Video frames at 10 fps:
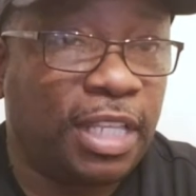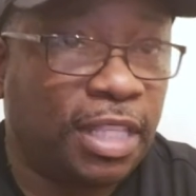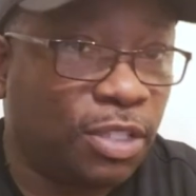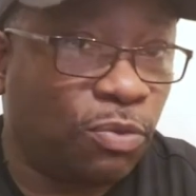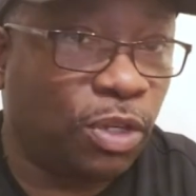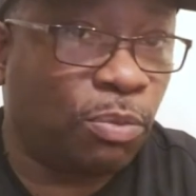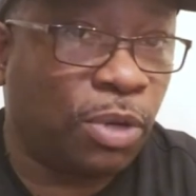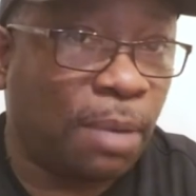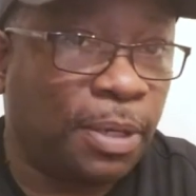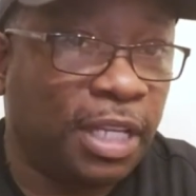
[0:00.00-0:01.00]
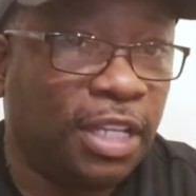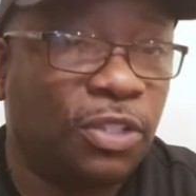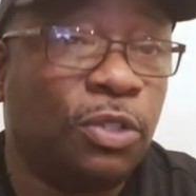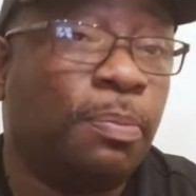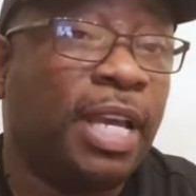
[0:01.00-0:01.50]
this rental property
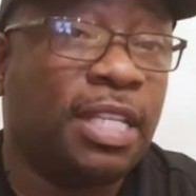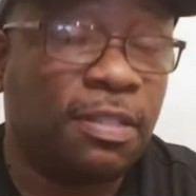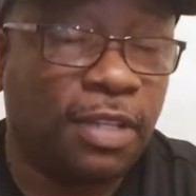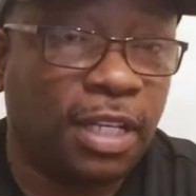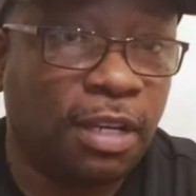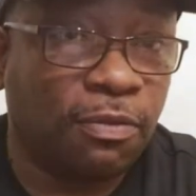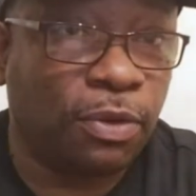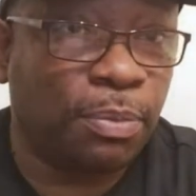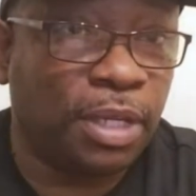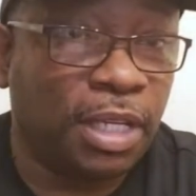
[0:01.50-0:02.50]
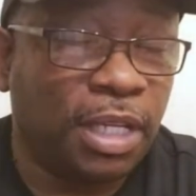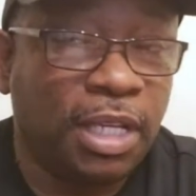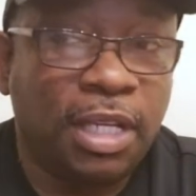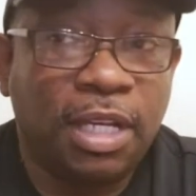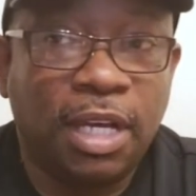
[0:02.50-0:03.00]
into passive income for me
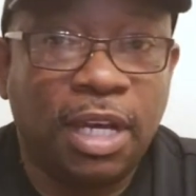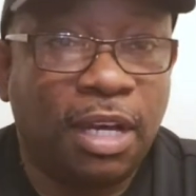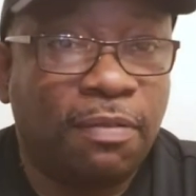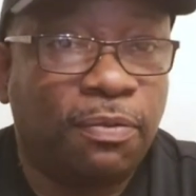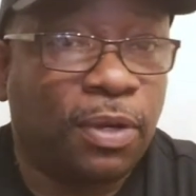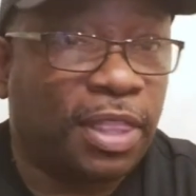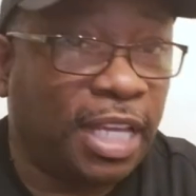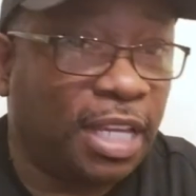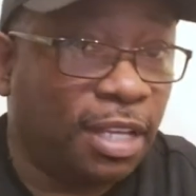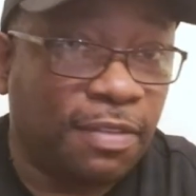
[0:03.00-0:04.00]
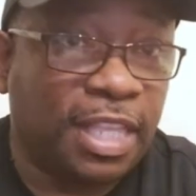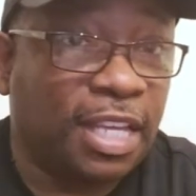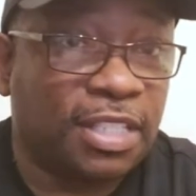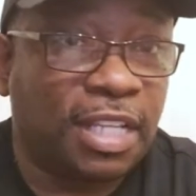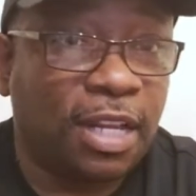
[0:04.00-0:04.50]
for
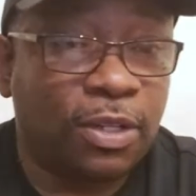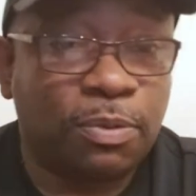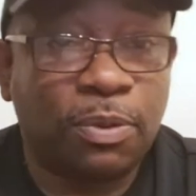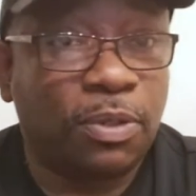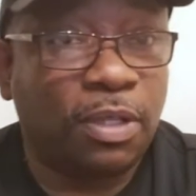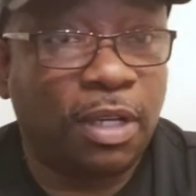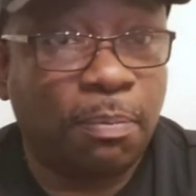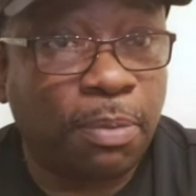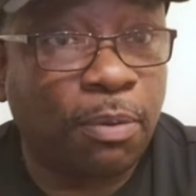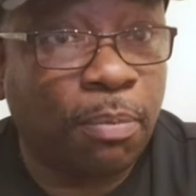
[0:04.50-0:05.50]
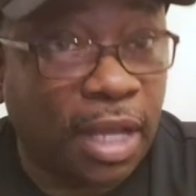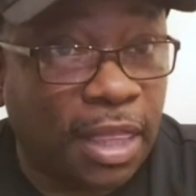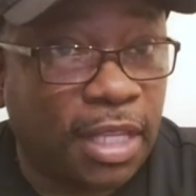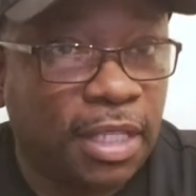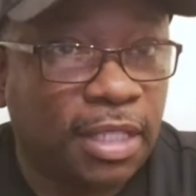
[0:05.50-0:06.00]
$1,000 per
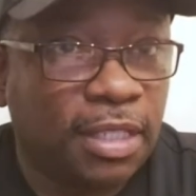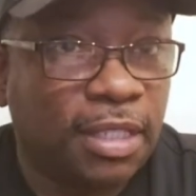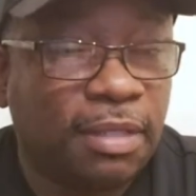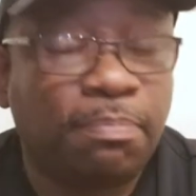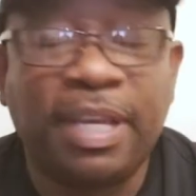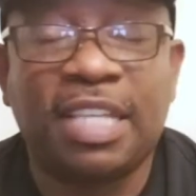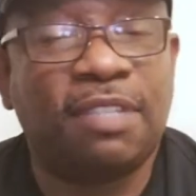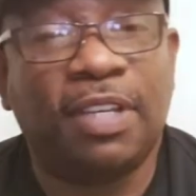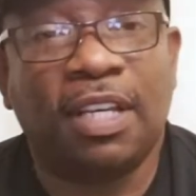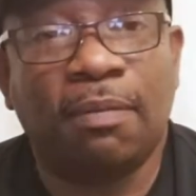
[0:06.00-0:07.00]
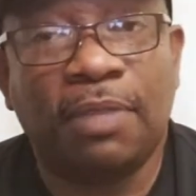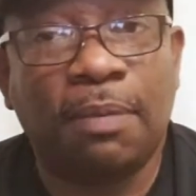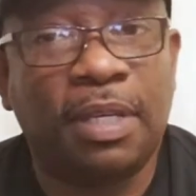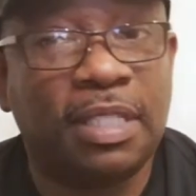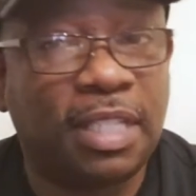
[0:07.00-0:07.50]
month. Passive income.
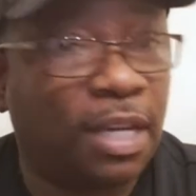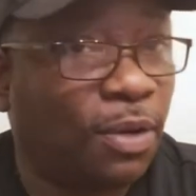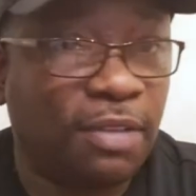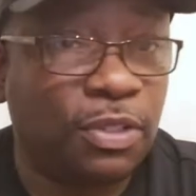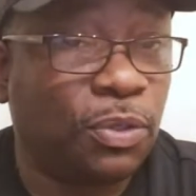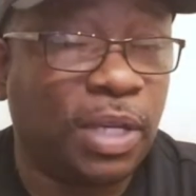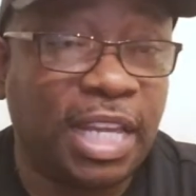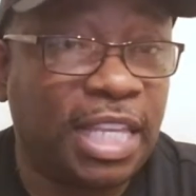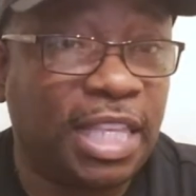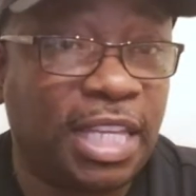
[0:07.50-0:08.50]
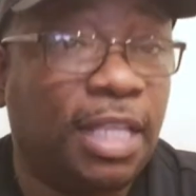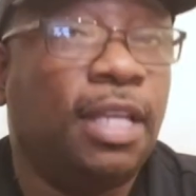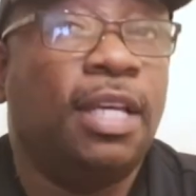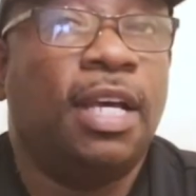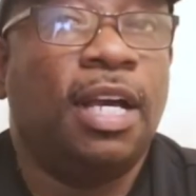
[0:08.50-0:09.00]
That means I don't have to do anything.
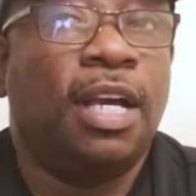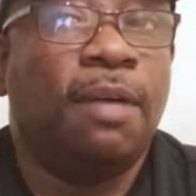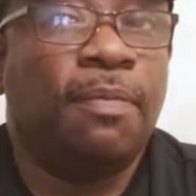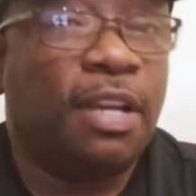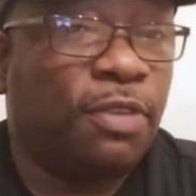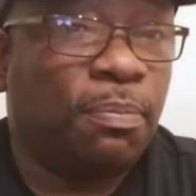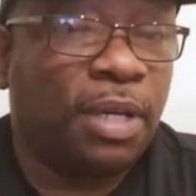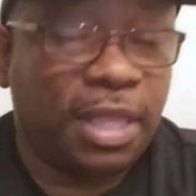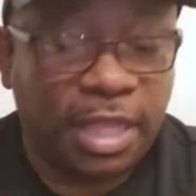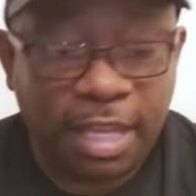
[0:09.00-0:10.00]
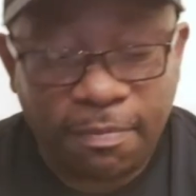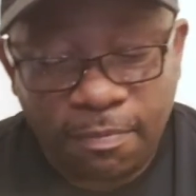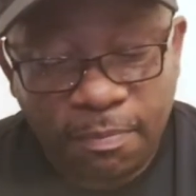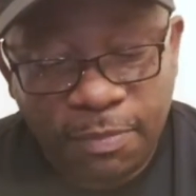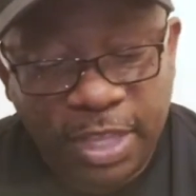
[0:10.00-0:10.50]
Every month that
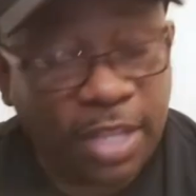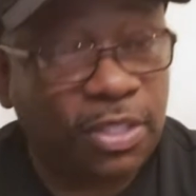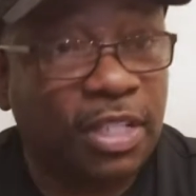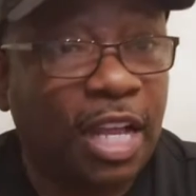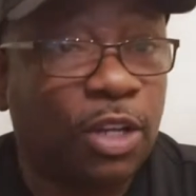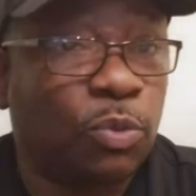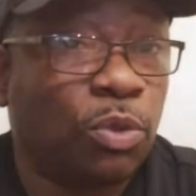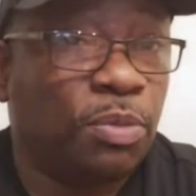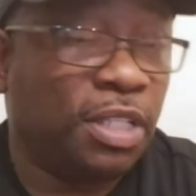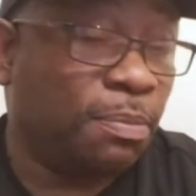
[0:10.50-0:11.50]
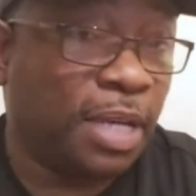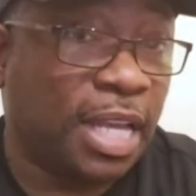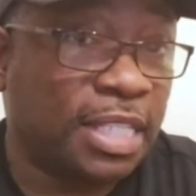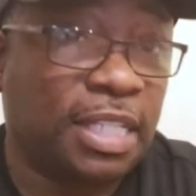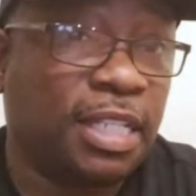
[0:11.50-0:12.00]
$1,000 will be
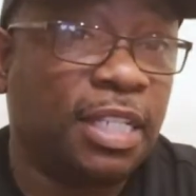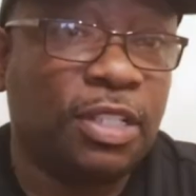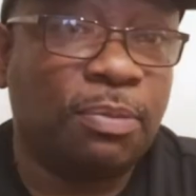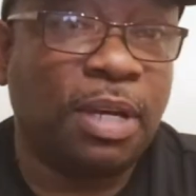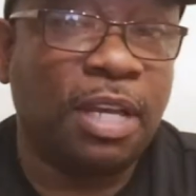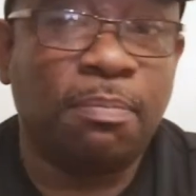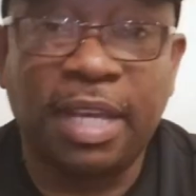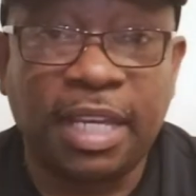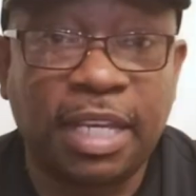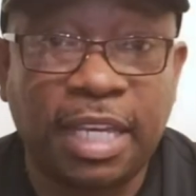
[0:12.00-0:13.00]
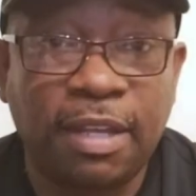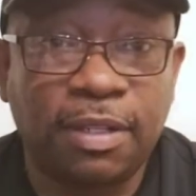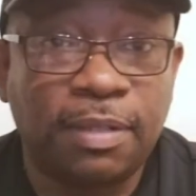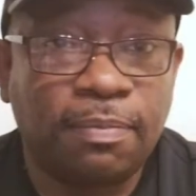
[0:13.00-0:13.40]
deposited into my bank account.